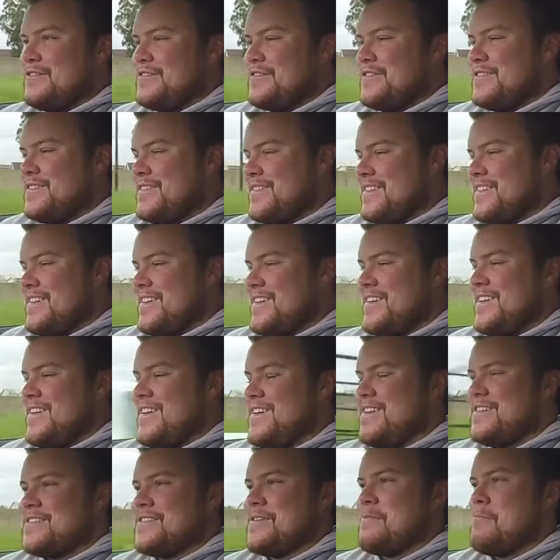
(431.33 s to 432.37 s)

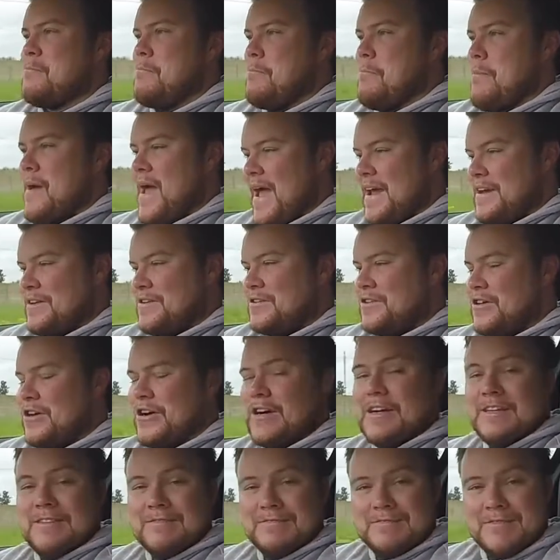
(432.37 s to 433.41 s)
Oh, it's a mad
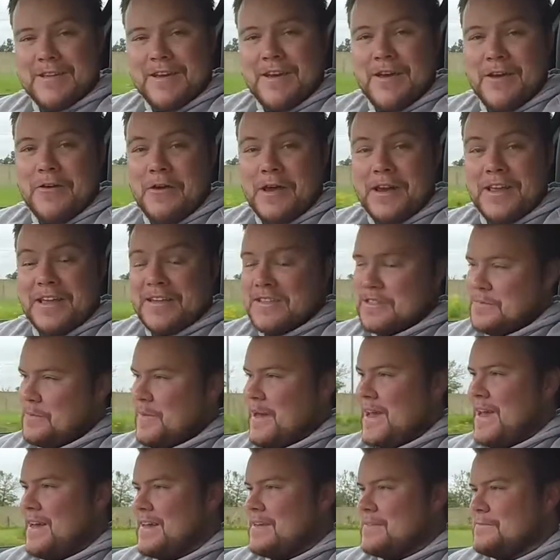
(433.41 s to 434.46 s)
car. Really is
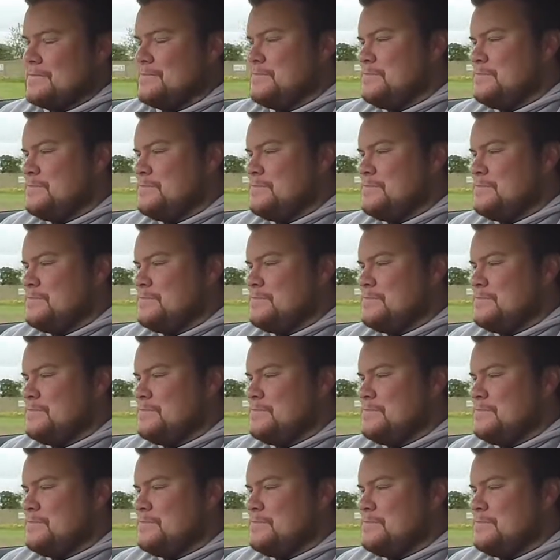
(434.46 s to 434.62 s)
mad.